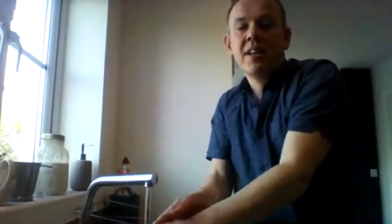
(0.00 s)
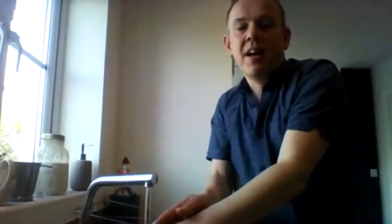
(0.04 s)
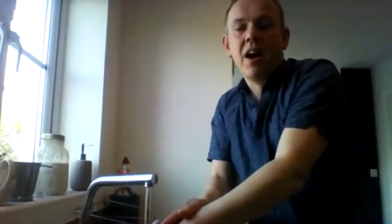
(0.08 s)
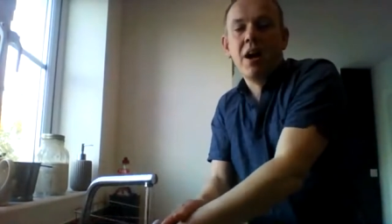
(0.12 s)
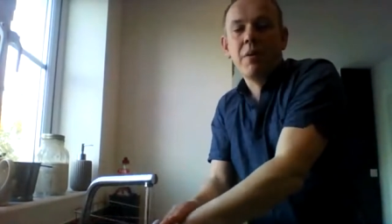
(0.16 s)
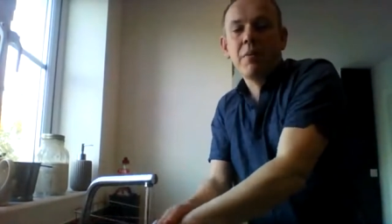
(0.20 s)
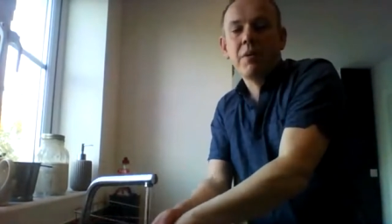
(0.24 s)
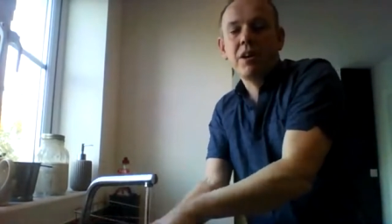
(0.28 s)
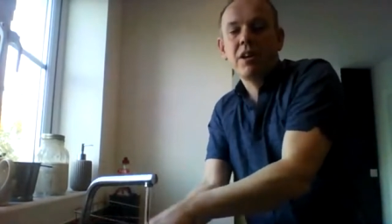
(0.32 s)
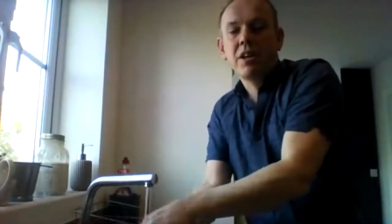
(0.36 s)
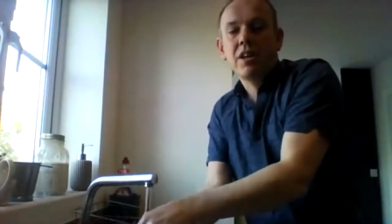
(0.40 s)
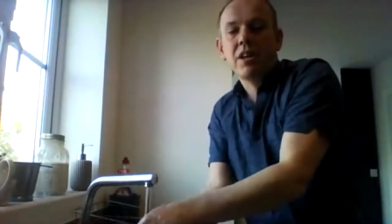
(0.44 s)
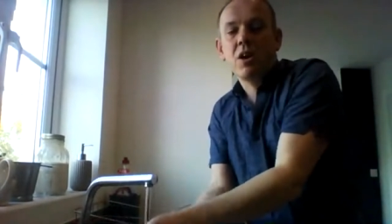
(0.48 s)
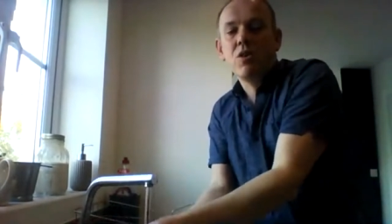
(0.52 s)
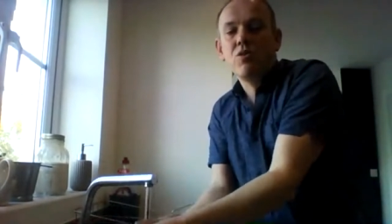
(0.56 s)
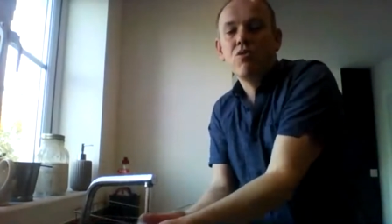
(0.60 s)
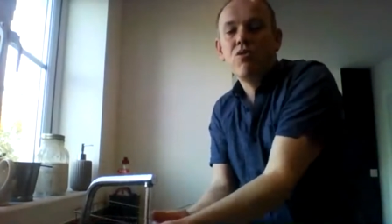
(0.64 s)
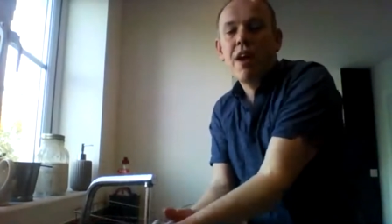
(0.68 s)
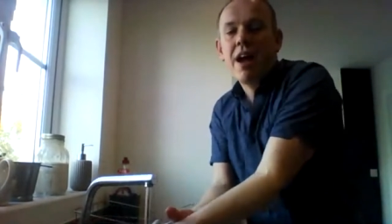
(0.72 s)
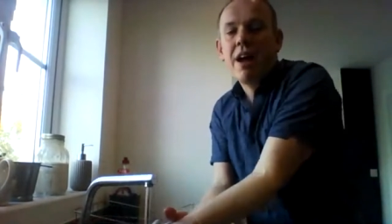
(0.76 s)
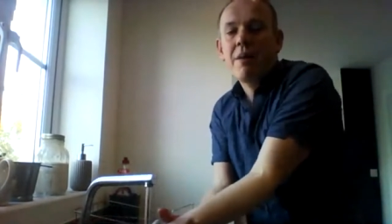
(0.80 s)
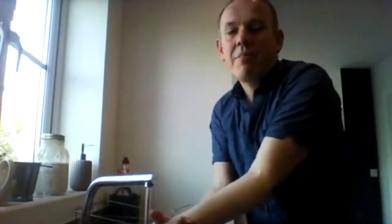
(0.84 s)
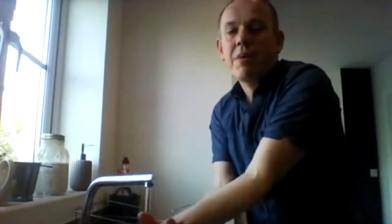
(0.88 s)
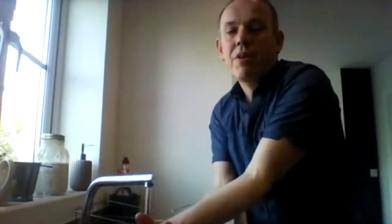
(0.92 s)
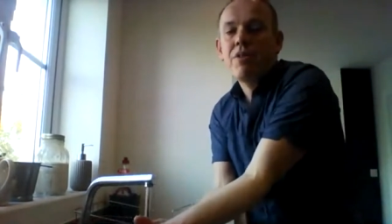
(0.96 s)
I'm going to go
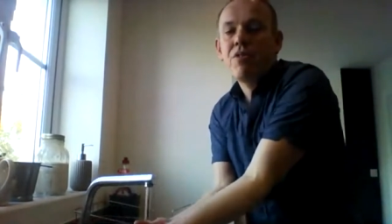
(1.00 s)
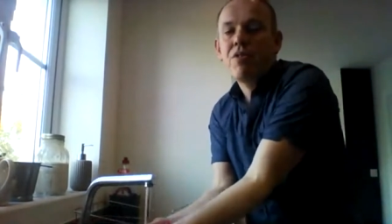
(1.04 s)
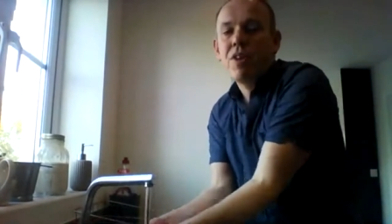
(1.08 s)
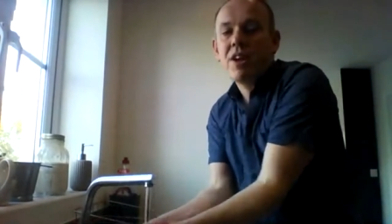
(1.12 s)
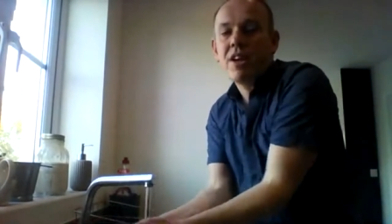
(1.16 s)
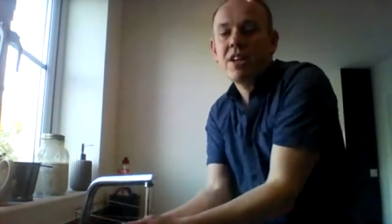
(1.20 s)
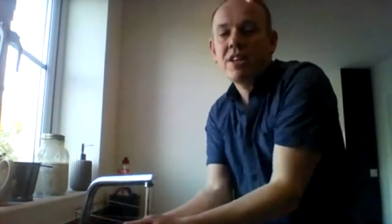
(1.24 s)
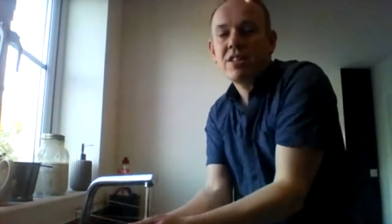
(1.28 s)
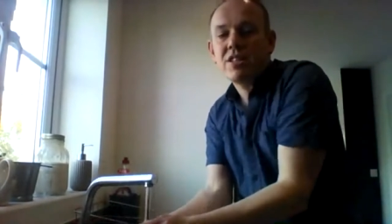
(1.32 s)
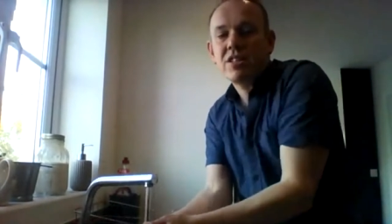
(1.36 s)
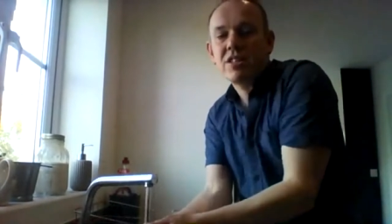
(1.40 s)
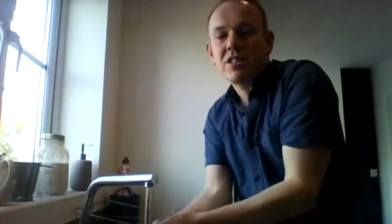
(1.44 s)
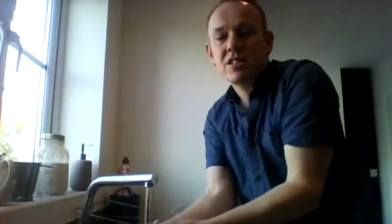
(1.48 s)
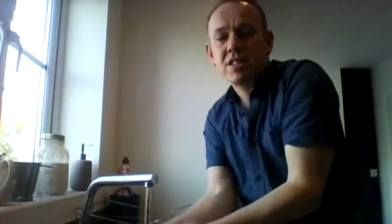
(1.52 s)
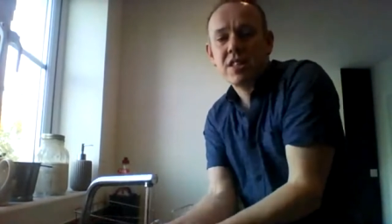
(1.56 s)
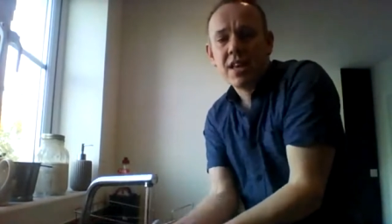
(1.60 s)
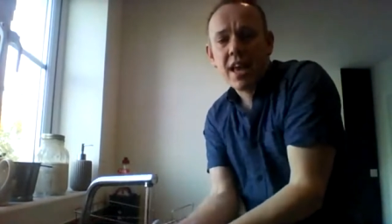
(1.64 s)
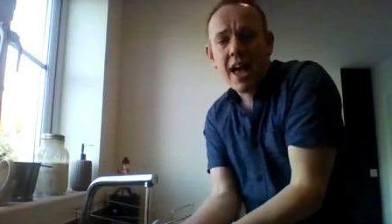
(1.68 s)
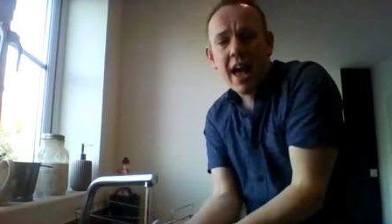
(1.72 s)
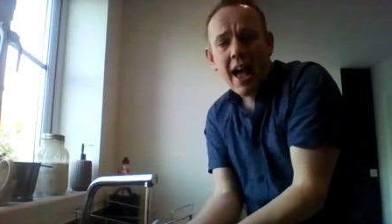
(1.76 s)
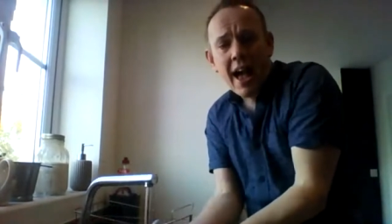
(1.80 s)
round my wrists.